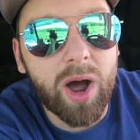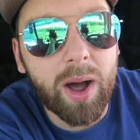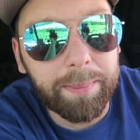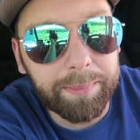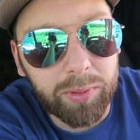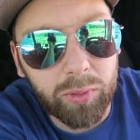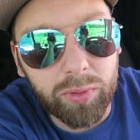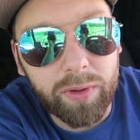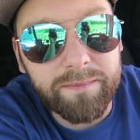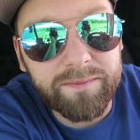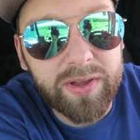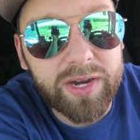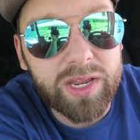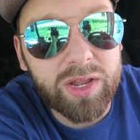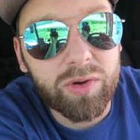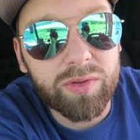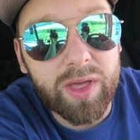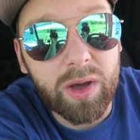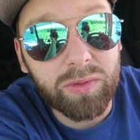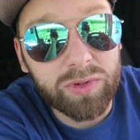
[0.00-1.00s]
upload a
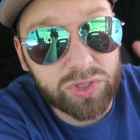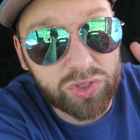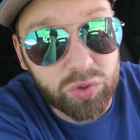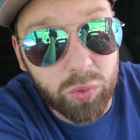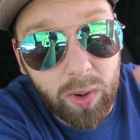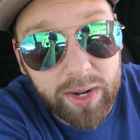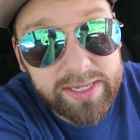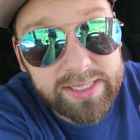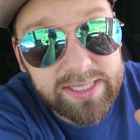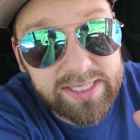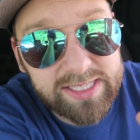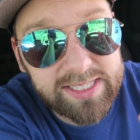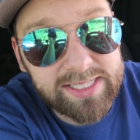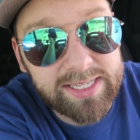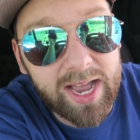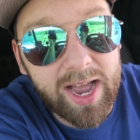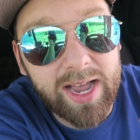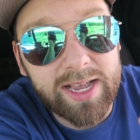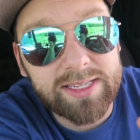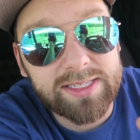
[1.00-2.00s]
video that was twice the
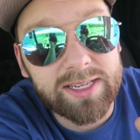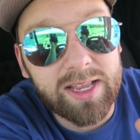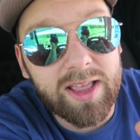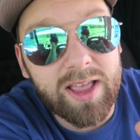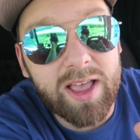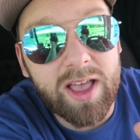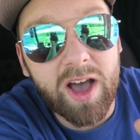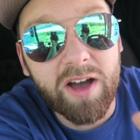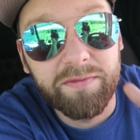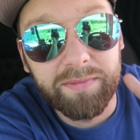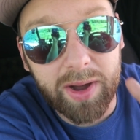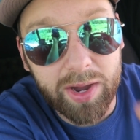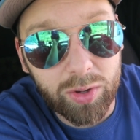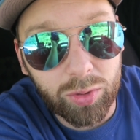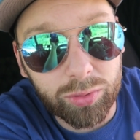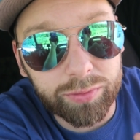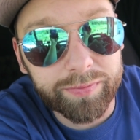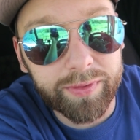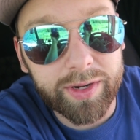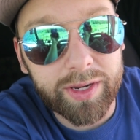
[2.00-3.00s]
size of my
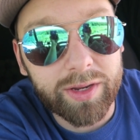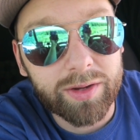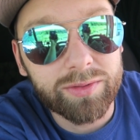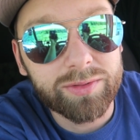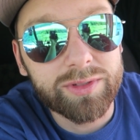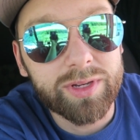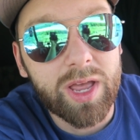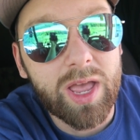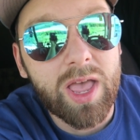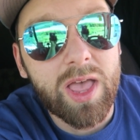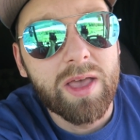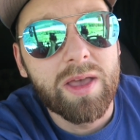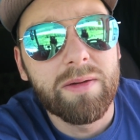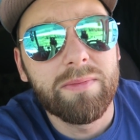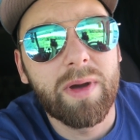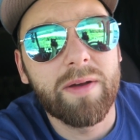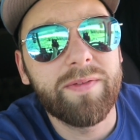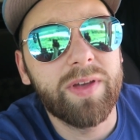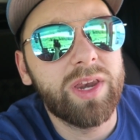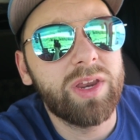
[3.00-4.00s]
old videos.
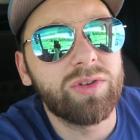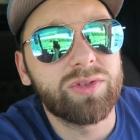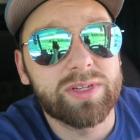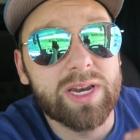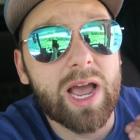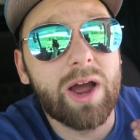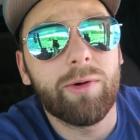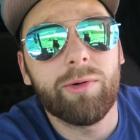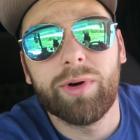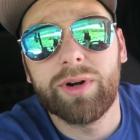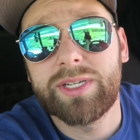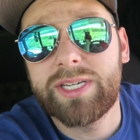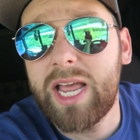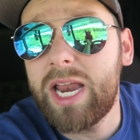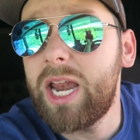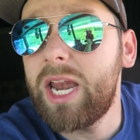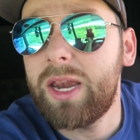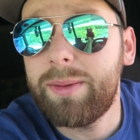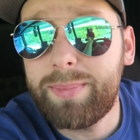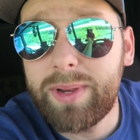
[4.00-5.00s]
My videos now are in
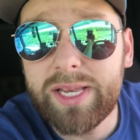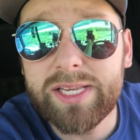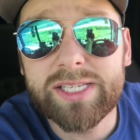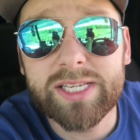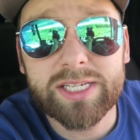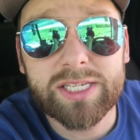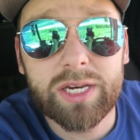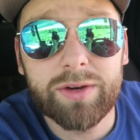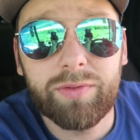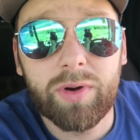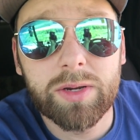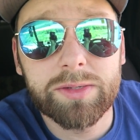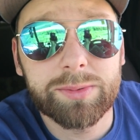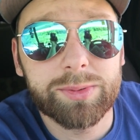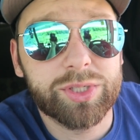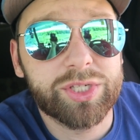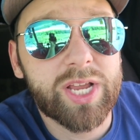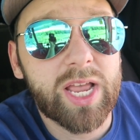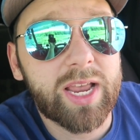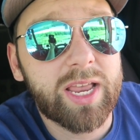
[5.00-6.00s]
1080p, 60
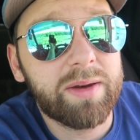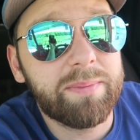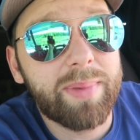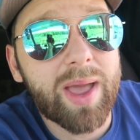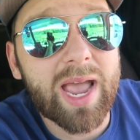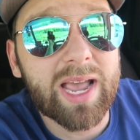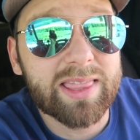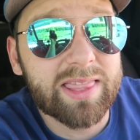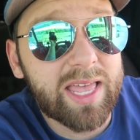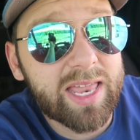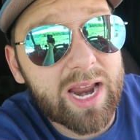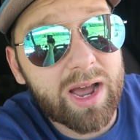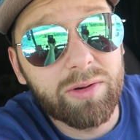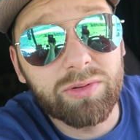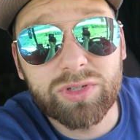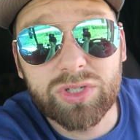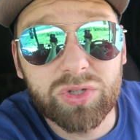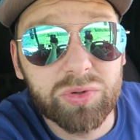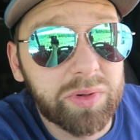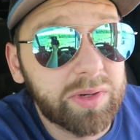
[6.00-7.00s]
frames per second. Back then
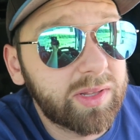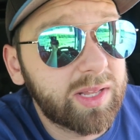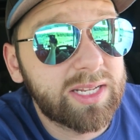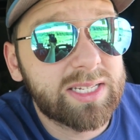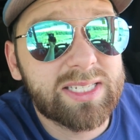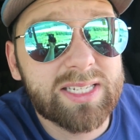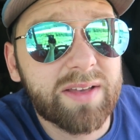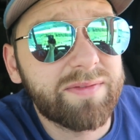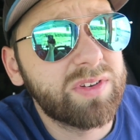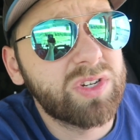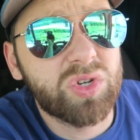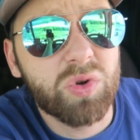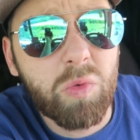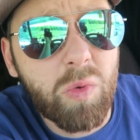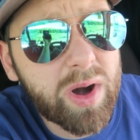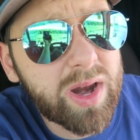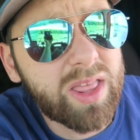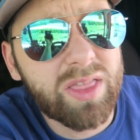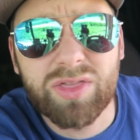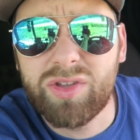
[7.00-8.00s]
I was doing like
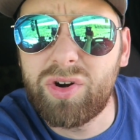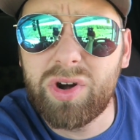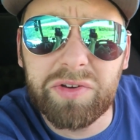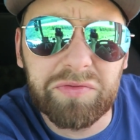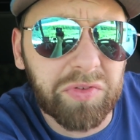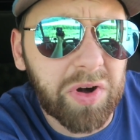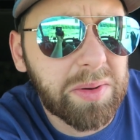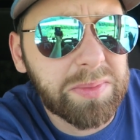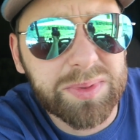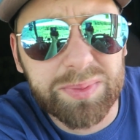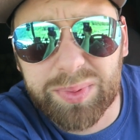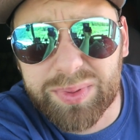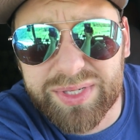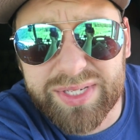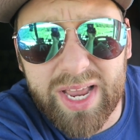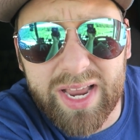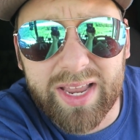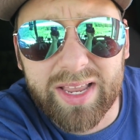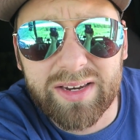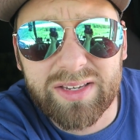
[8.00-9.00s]
720, 30 frames per
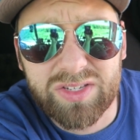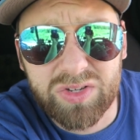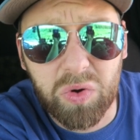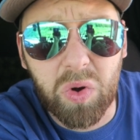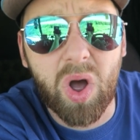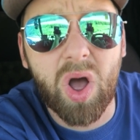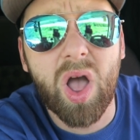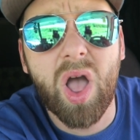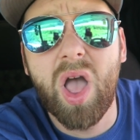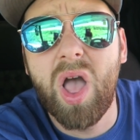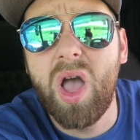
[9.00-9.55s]
second, so